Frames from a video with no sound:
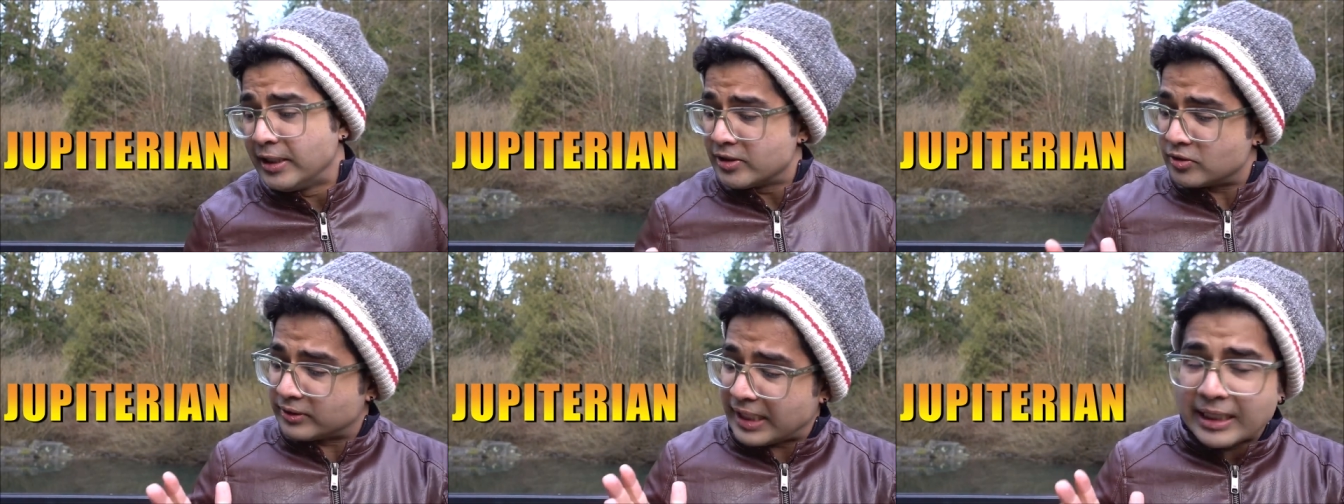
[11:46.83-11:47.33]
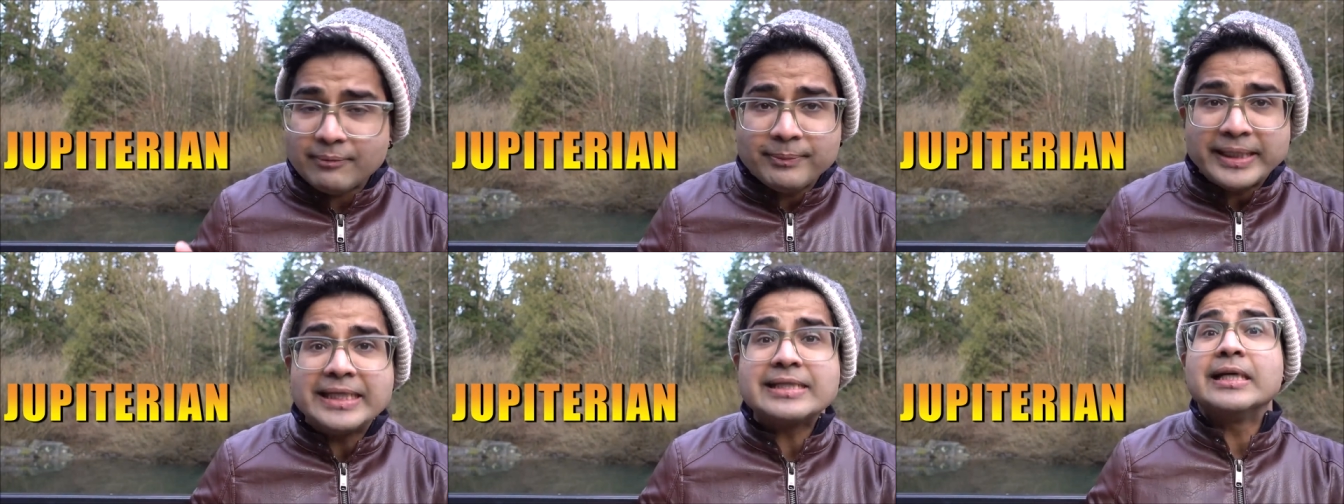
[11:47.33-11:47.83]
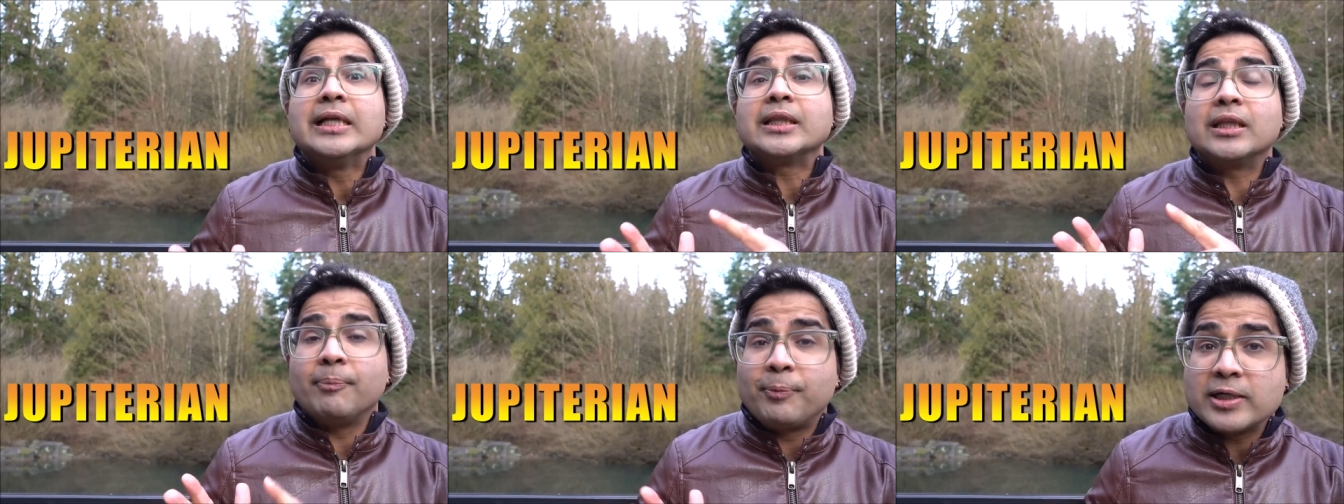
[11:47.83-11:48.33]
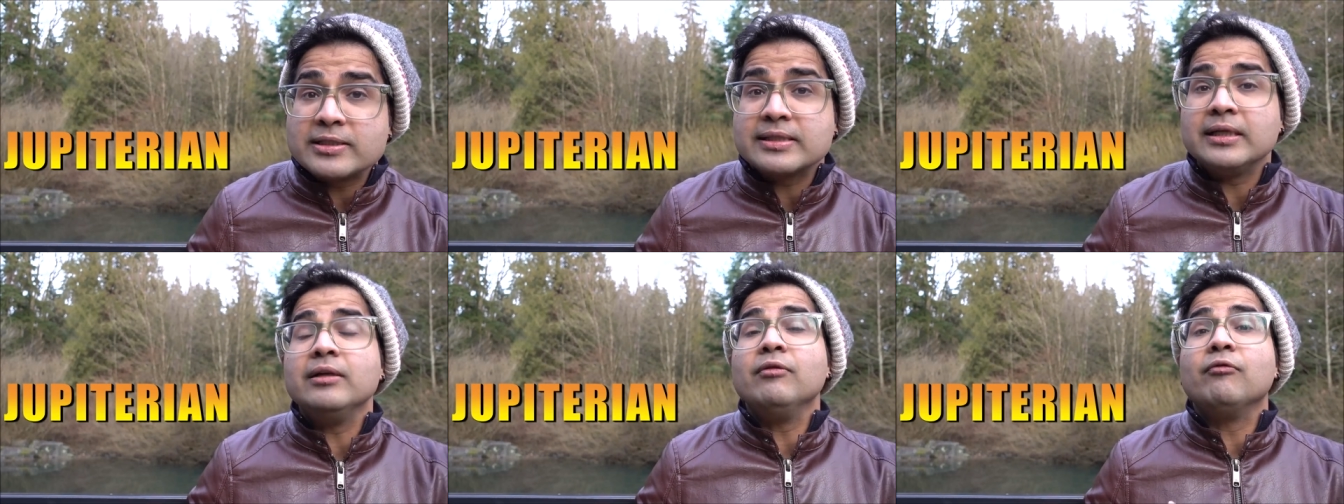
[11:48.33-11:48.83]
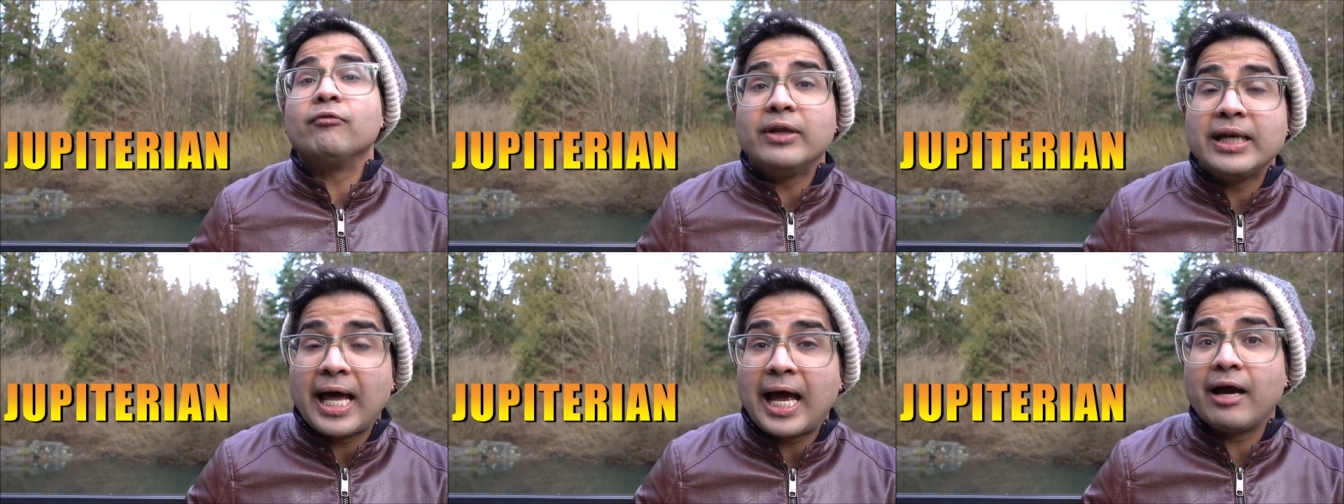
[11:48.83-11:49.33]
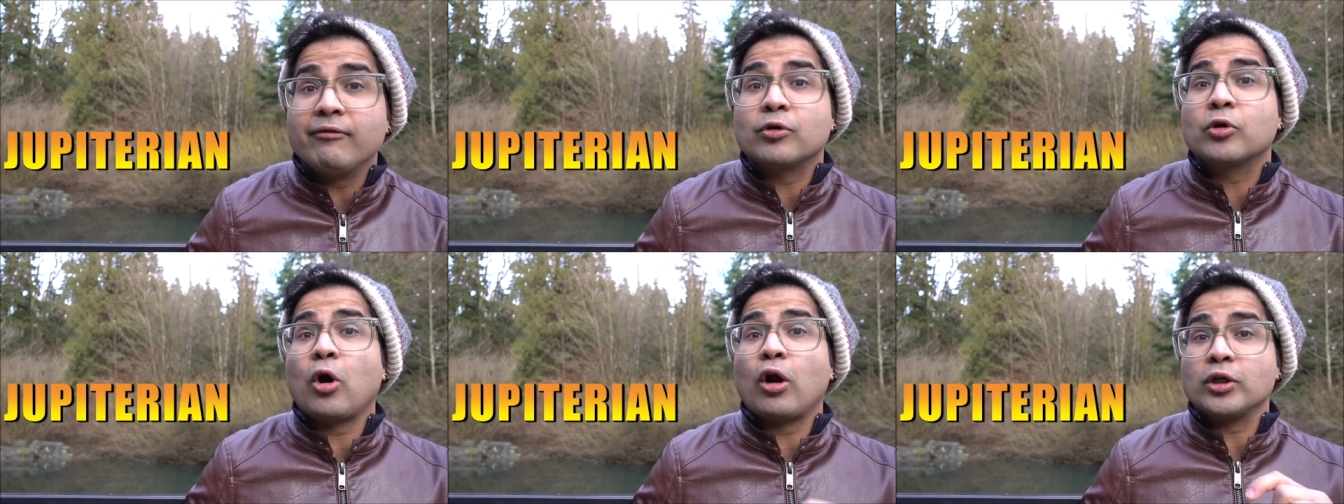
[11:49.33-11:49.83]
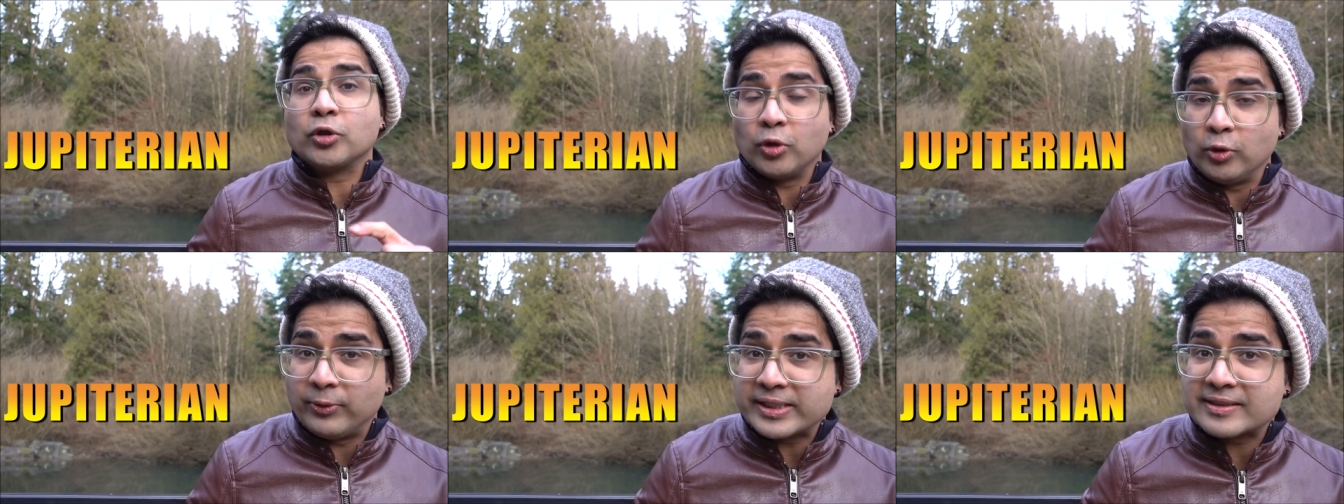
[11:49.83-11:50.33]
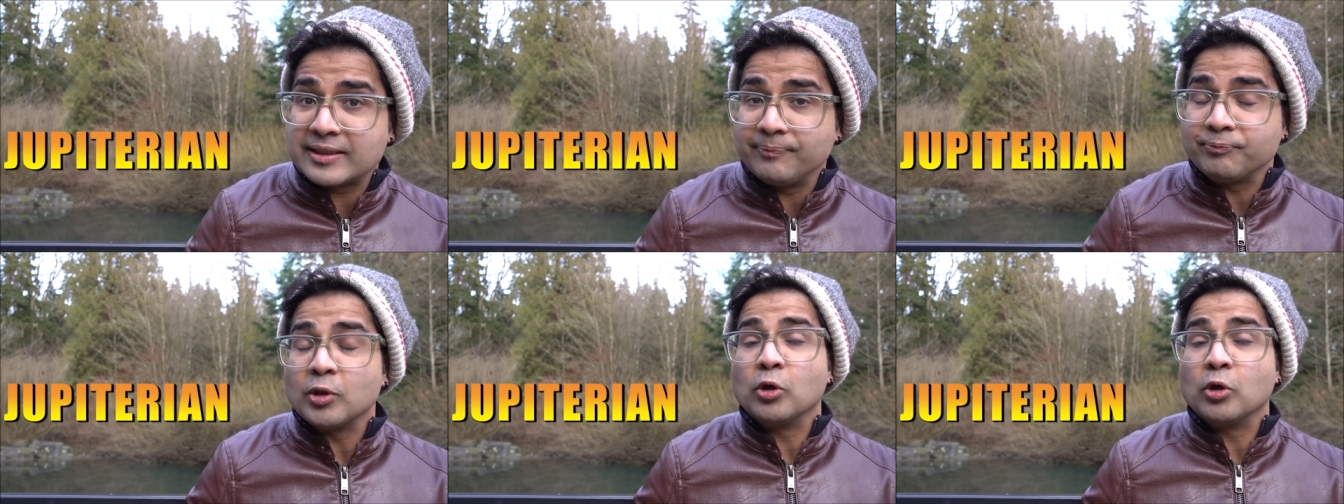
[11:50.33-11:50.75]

so that means the person will have got good wisdom,